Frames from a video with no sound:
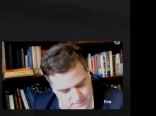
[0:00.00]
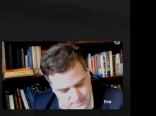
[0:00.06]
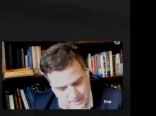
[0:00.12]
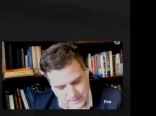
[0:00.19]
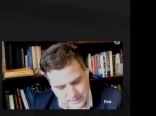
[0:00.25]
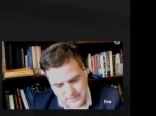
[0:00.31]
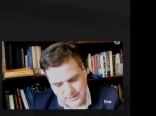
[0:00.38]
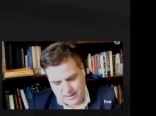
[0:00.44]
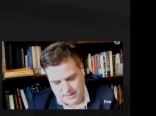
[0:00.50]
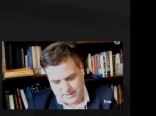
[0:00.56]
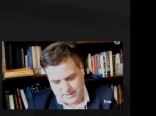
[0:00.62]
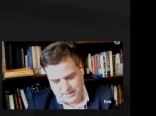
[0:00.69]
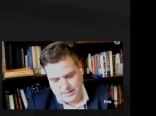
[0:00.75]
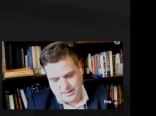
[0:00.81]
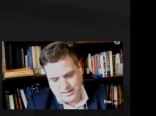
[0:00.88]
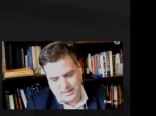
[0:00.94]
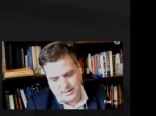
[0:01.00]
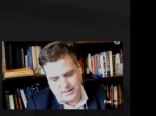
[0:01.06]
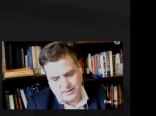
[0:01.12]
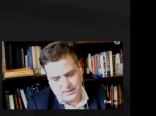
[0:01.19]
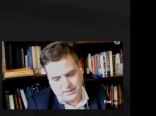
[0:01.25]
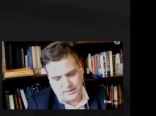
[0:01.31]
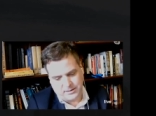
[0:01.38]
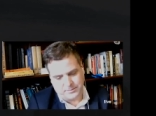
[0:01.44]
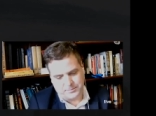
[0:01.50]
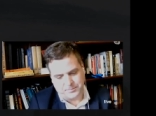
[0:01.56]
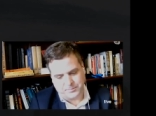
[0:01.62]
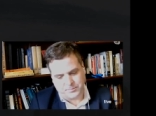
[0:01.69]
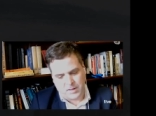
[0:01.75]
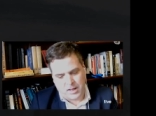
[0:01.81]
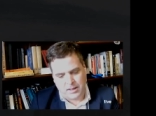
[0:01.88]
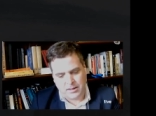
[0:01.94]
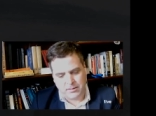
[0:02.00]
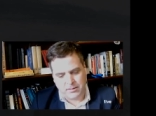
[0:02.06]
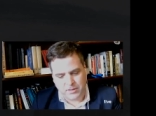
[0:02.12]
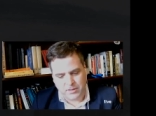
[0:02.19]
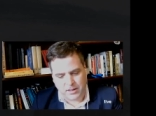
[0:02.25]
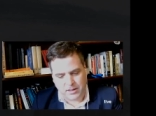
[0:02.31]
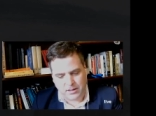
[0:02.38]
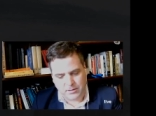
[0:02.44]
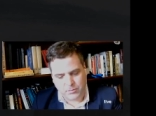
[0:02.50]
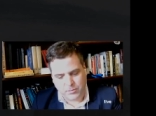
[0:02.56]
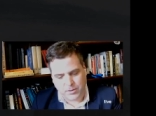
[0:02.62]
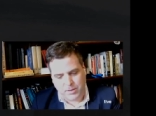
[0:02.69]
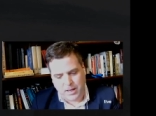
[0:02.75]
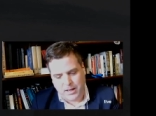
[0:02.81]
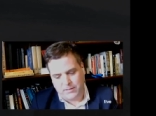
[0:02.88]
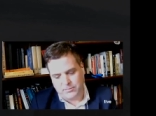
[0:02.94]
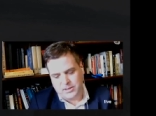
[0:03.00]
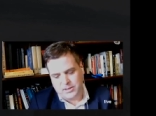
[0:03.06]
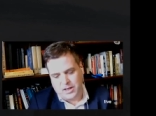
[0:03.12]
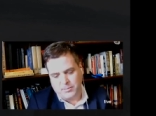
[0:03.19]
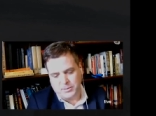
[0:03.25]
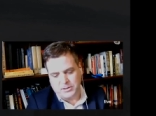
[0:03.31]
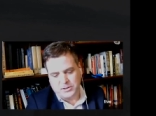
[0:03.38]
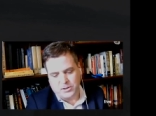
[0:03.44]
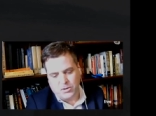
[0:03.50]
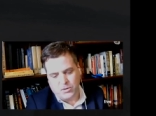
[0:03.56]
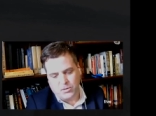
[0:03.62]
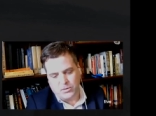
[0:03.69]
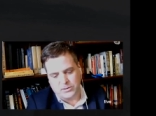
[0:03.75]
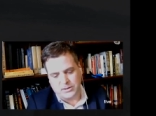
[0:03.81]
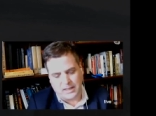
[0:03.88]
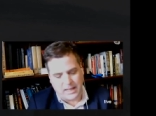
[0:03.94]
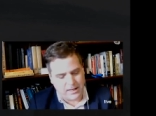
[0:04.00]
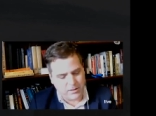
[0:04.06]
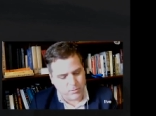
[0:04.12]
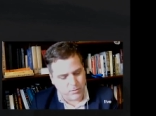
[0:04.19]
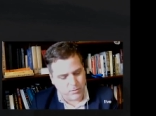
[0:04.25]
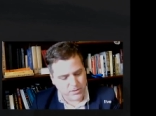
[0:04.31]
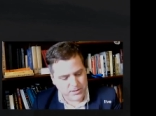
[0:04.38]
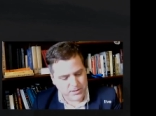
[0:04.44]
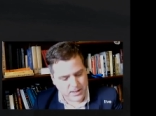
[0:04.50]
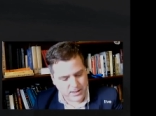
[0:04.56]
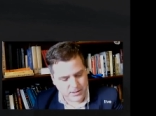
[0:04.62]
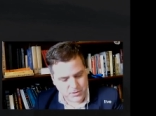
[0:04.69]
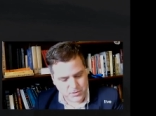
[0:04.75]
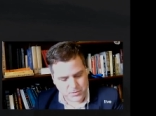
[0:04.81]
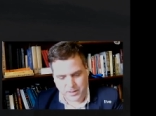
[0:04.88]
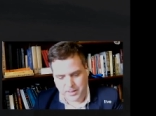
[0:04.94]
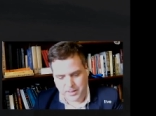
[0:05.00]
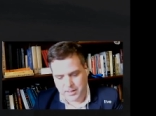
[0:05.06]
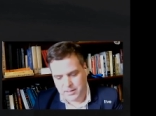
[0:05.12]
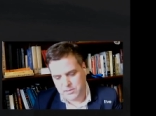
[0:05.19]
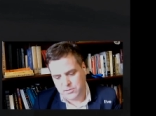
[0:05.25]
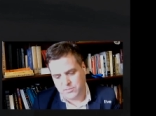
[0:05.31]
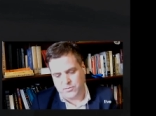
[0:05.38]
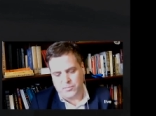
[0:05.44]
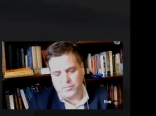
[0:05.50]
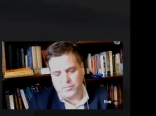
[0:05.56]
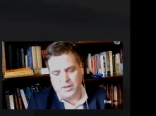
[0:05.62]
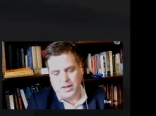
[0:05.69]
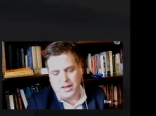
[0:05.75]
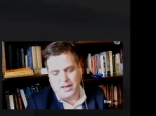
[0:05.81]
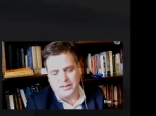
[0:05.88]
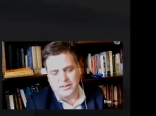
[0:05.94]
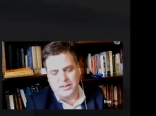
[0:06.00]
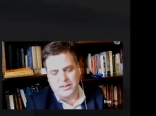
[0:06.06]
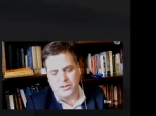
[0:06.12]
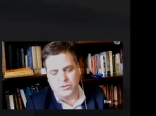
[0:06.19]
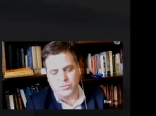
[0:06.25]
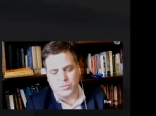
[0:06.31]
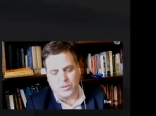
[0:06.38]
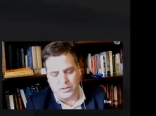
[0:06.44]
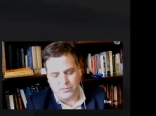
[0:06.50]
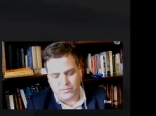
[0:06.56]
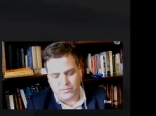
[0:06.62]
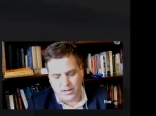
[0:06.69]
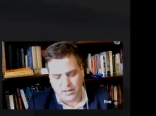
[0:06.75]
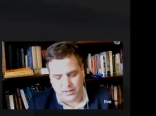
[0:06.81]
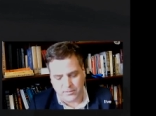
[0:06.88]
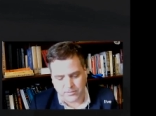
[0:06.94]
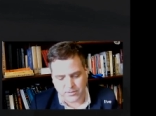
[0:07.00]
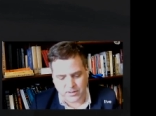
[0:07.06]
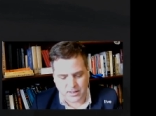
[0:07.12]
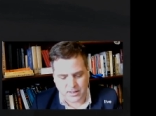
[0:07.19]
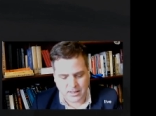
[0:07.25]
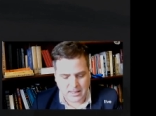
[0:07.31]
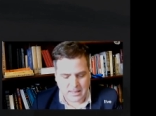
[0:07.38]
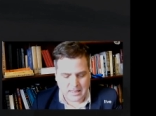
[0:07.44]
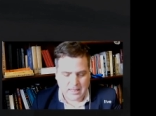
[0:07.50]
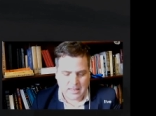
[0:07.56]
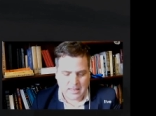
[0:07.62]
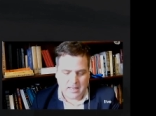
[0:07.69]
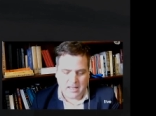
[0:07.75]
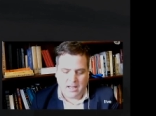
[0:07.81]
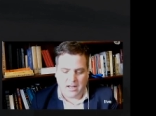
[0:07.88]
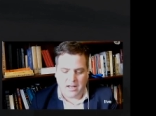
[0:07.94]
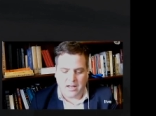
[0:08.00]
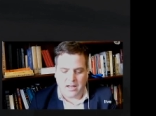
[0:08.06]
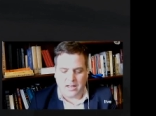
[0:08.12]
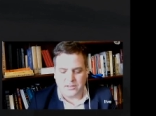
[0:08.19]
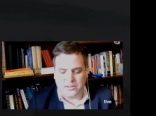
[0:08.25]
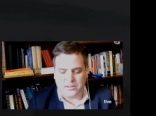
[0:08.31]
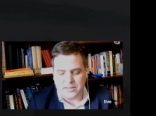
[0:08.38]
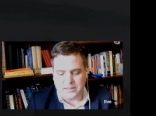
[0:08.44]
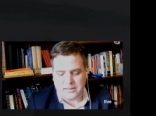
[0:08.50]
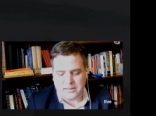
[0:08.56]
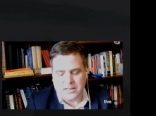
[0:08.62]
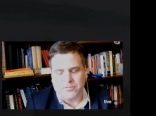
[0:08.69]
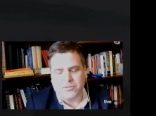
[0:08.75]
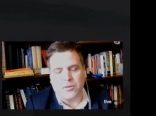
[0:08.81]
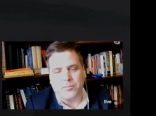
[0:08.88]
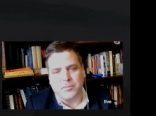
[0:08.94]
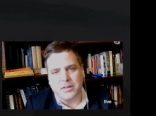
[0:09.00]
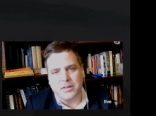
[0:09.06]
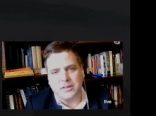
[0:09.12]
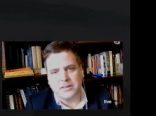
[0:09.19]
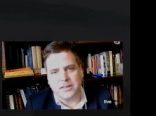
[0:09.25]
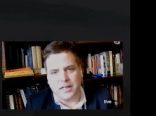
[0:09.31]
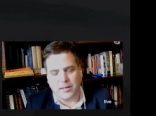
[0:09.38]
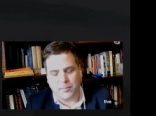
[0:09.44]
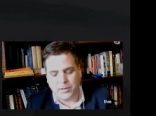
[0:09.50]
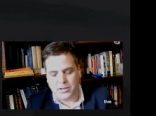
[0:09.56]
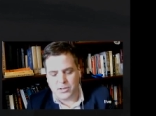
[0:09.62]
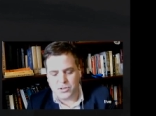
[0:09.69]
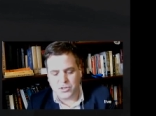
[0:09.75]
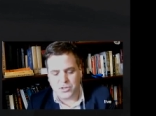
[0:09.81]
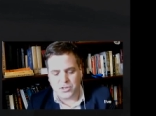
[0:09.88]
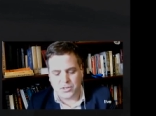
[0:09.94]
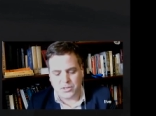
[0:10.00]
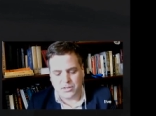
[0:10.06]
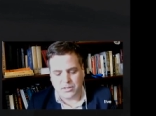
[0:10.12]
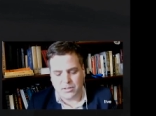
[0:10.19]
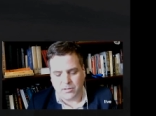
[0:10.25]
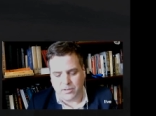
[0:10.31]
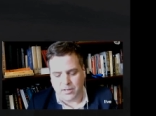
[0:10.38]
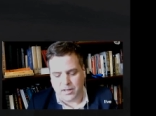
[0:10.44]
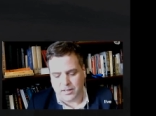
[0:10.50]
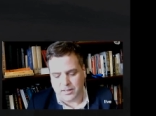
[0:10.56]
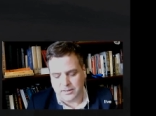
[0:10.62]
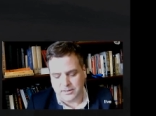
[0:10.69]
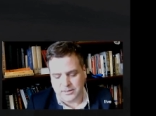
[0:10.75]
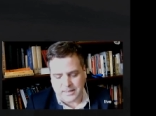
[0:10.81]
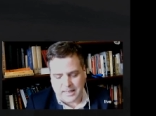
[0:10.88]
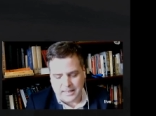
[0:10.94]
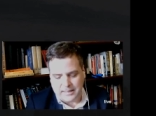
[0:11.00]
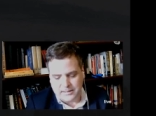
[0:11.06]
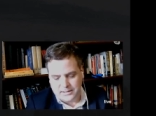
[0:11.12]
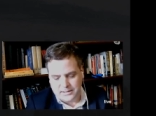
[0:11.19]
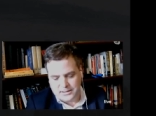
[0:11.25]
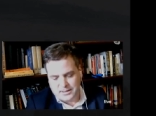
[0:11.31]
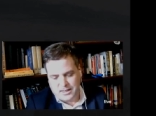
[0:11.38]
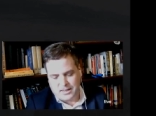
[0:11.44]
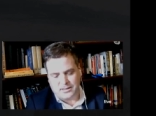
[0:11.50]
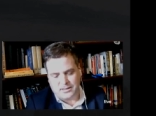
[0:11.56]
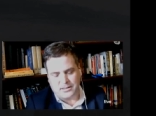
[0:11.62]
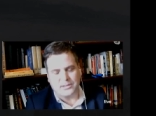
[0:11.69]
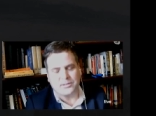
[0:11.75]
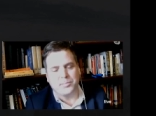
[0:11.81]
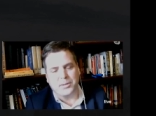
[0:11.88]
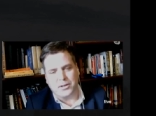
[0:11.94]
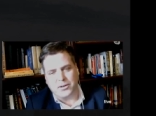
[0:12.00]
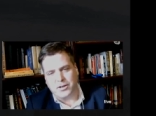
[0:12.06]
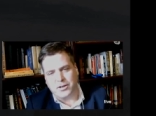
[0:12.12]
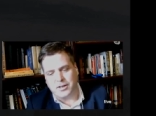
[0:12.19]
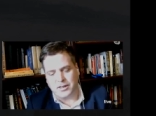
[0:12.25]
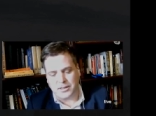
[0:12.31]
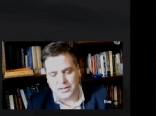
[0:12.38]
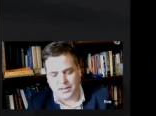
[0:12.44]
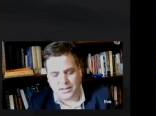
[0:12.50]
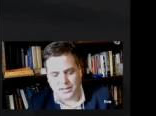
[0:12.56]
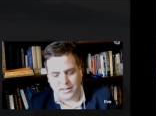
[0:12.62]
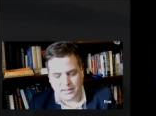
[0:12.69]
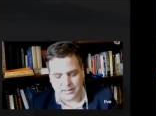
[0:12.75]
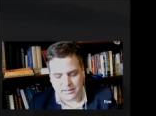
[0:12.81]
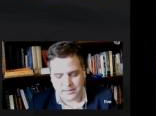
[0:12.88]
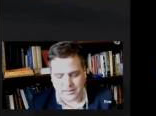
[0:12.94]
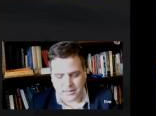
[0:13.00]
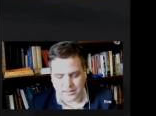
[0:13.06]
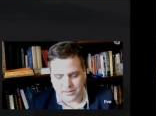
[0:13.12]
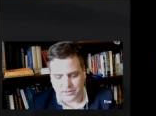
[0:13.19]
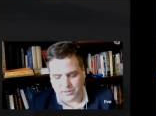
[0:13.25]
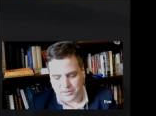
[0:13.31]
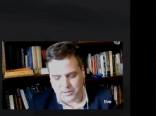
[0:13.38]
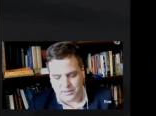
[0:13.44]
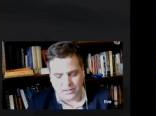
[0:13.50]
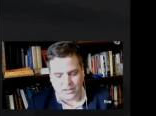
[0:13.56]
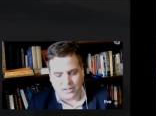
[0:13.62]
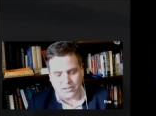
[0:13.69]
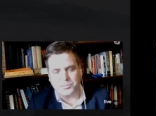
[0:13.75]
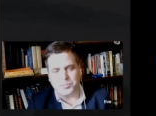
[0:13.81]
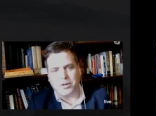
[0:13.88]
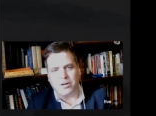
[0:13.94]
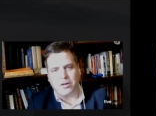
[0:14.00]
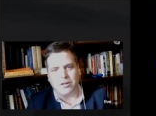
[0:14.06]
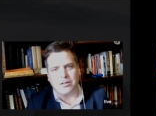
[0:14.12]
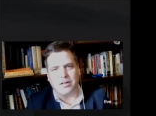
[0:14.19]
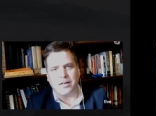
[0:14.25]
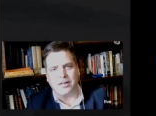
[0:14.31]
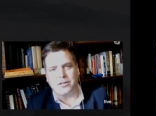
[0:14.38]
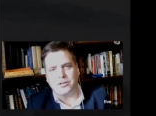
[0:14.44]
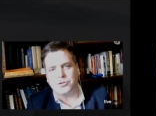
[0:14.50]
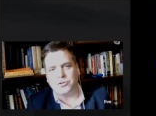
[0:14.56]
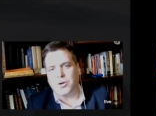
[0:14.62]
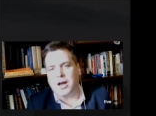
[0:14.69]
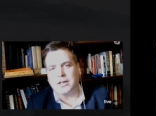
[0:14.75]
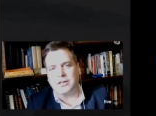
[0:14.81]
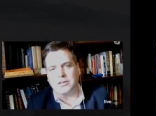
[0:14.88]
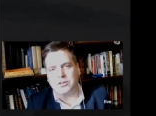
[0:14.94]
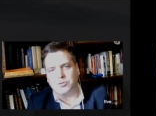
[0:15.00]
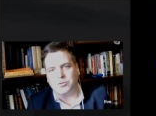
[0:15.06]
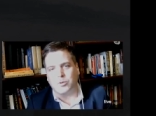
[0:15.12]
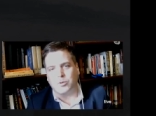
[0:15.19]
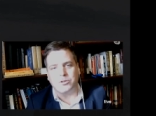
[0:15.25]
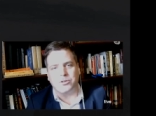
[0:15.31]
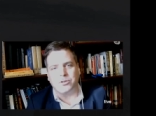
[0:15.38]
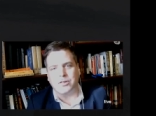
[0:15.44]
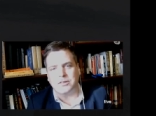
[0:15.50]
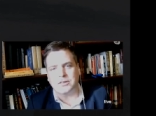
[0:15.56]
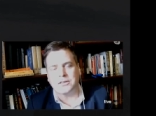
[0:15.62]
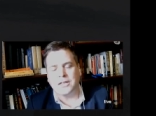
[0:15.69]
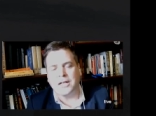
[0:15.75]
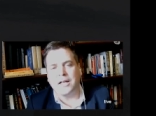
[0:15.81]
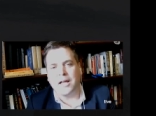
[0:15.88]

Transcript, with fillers: next slide. Uh, we have Thomas Cole's Lake with Dead Trees from 1825. Uh, as you can see from this image, the United States at this period is still in large part a trackless wilderness.